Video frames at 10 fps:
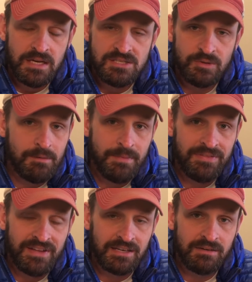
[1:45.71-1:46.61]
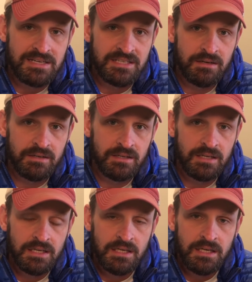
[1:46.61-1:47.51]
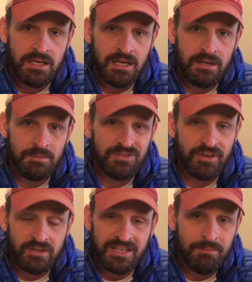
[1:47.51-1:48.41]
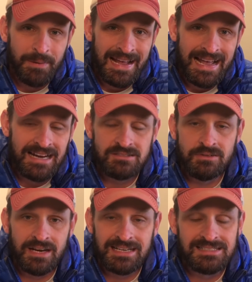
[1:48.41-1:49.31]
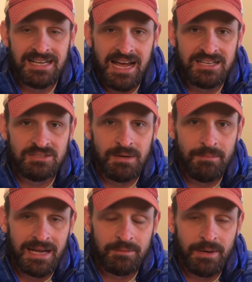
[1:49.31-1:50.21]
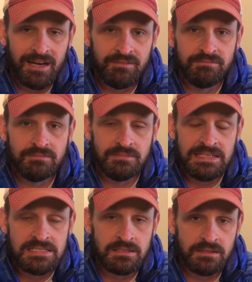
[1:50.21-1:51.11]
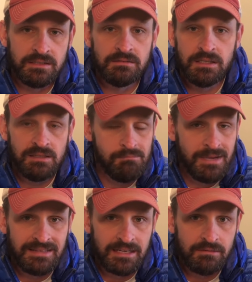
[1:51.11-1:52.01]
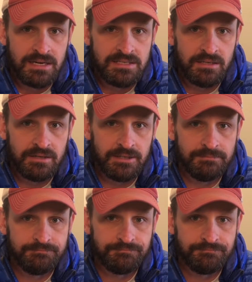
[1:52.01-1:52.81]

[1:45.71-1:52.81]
So it met that criteria. It was fairly compact so that I could tie it to my backpack easily, met that criteria.